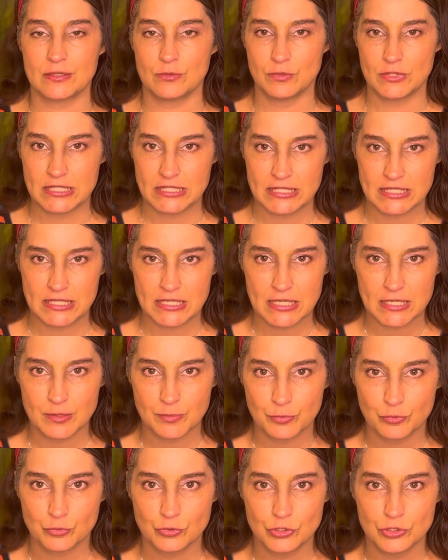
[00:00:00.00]
with deep
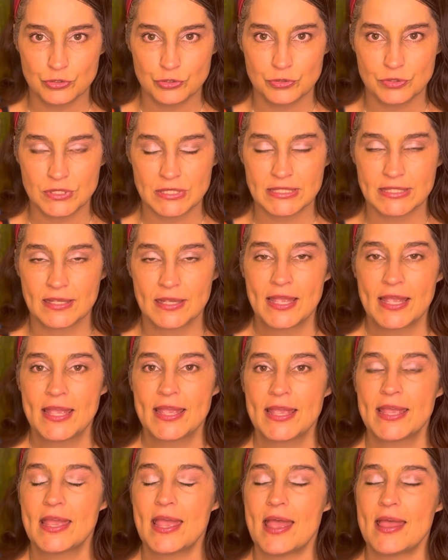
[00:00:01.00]
roots.
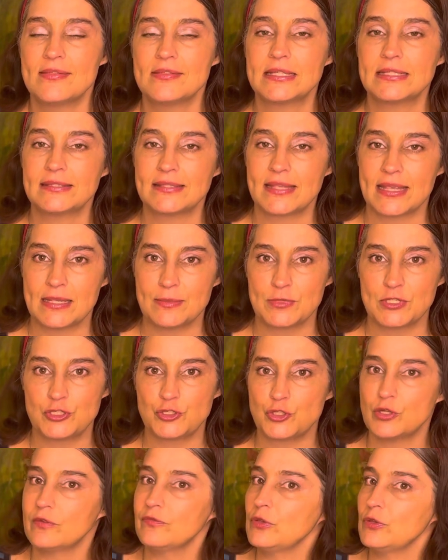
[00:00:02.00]
And the same is
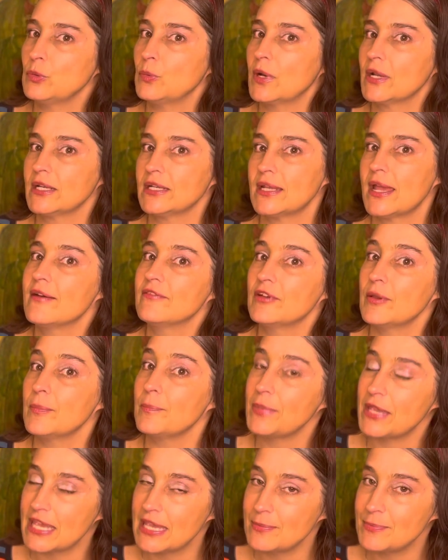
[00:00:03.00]
true if you wanted to have a
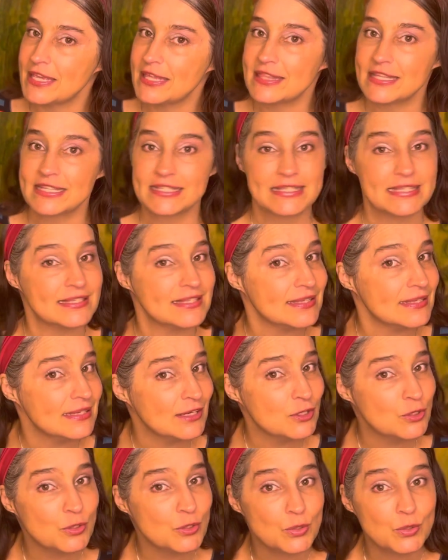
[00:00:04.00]
baby. This is an
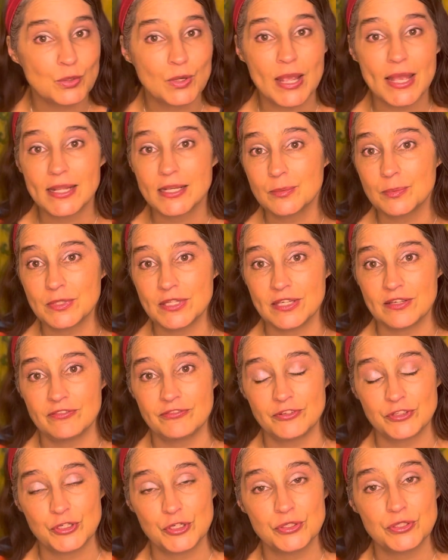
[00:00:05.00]
incredibly
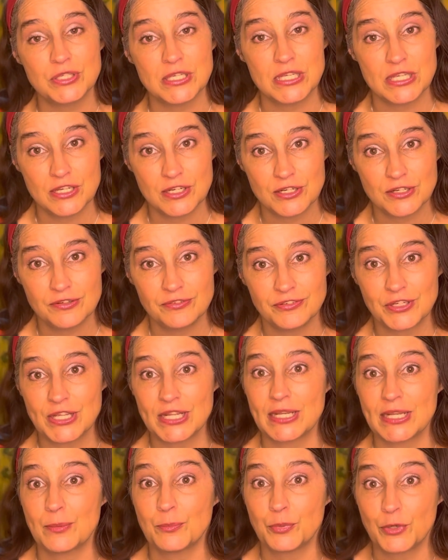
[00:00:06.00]
fertile year for
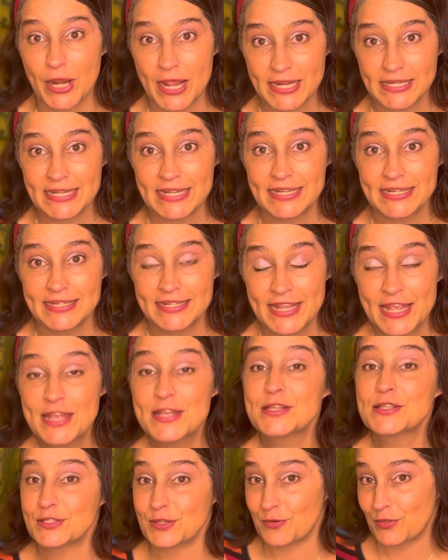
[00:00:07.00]
getting pregnant.
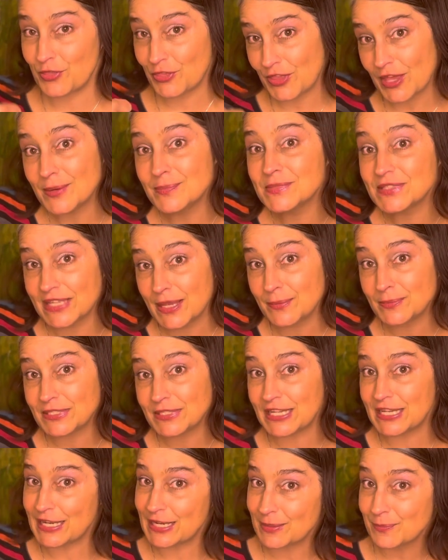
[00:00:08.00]
So thumbs up to
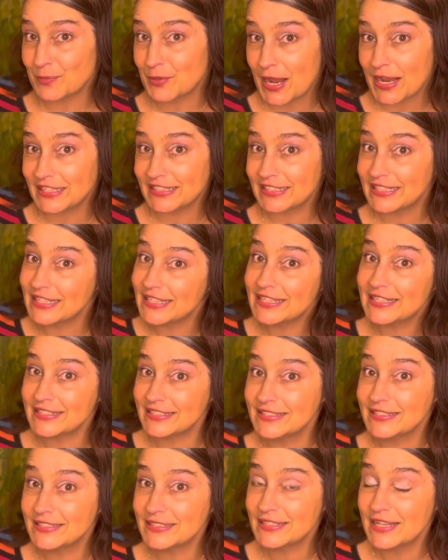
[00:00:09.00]
getting pregnant
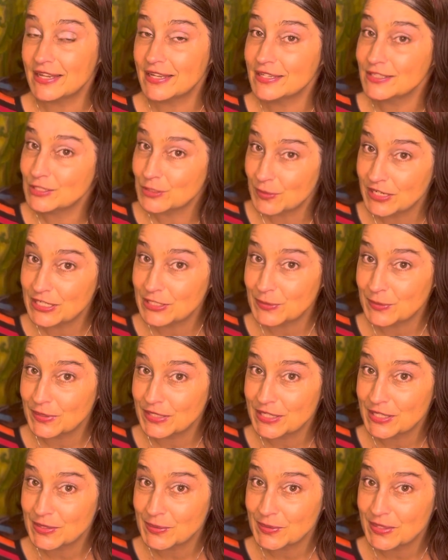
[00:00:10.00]
in
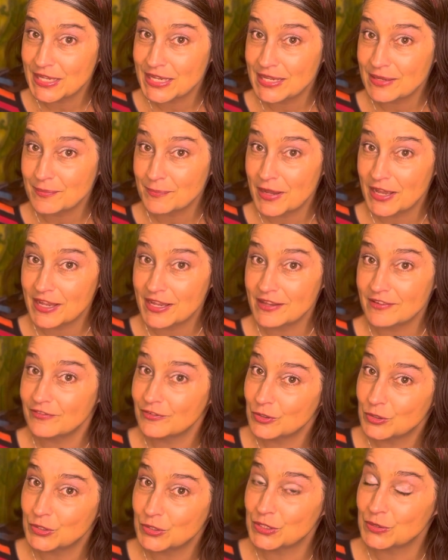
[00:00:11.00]
2023. My
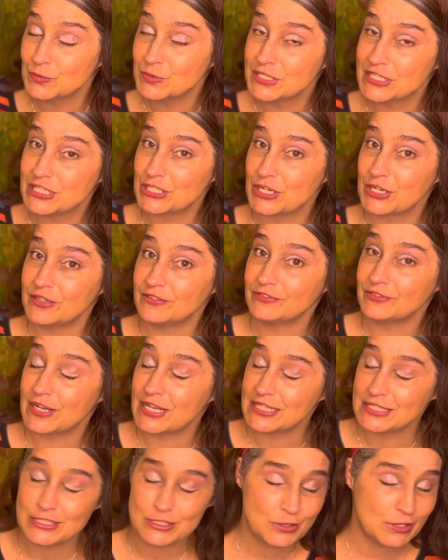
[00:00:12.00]
4 wood star
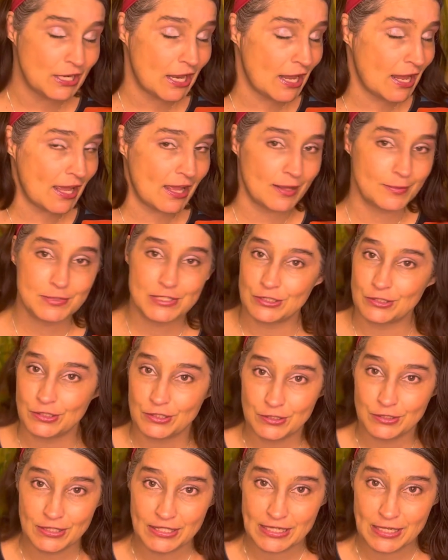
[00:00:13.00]
friends, you could
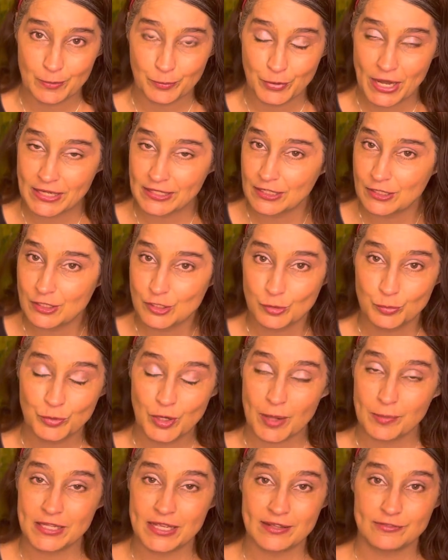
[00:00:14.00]
absolutely get pregnant. You'll
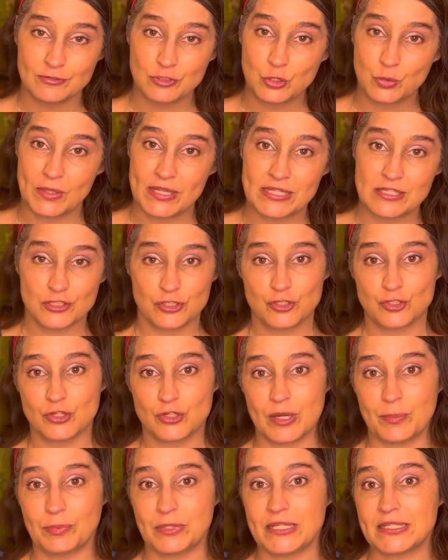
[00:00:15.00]
probably have twins or
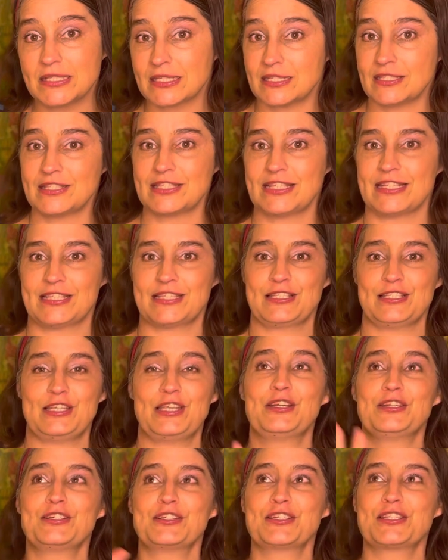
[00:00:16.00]
triplets because
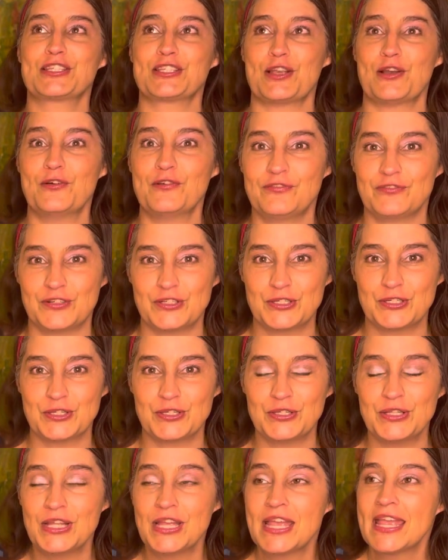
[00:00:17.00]
you're so
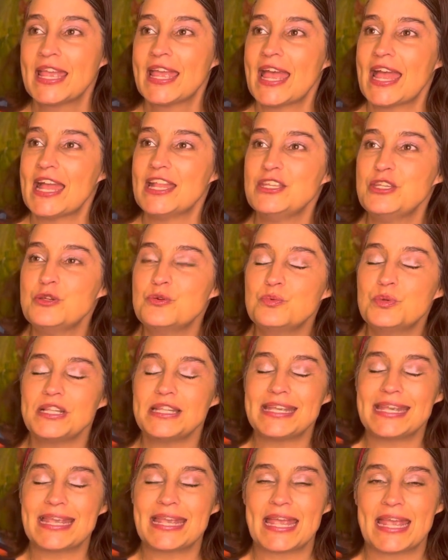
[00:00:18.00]
fertile. And you
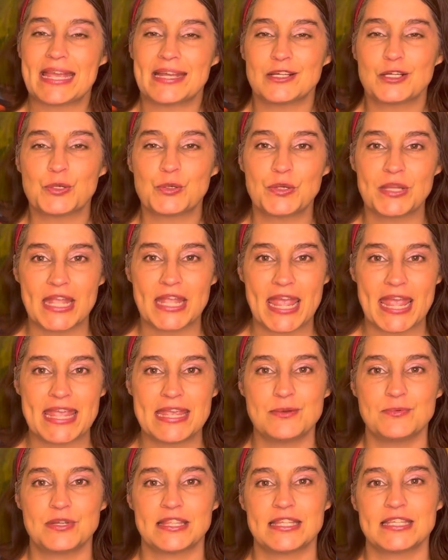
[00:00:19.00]
really can
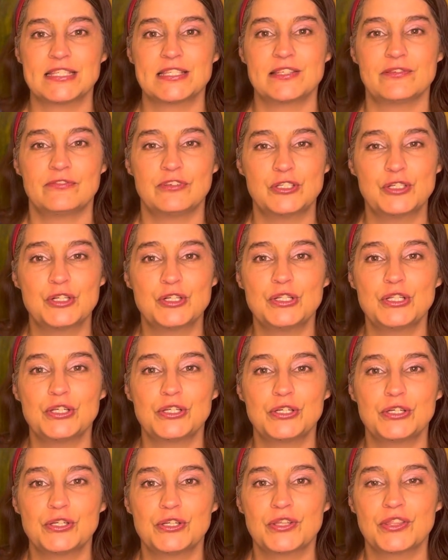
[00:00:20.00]
create with this fertile
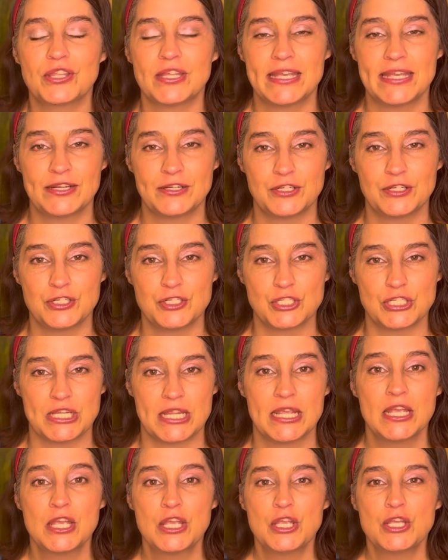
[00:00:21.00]
earth
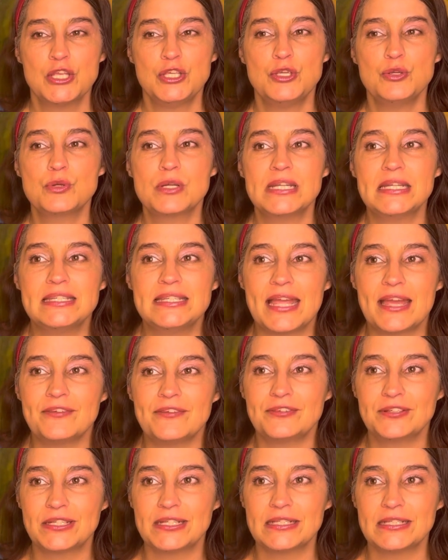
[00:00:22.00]
energy. You can
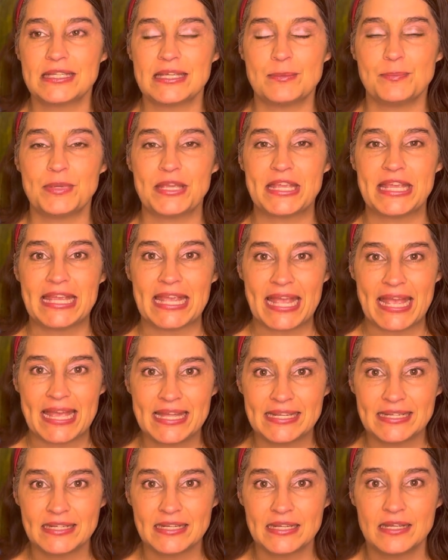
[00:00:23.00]
definitely
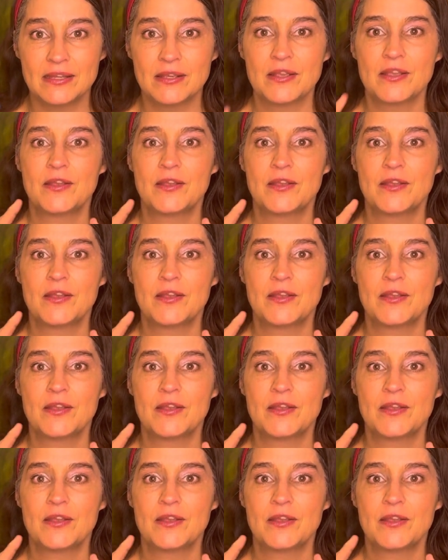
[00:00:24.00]
begin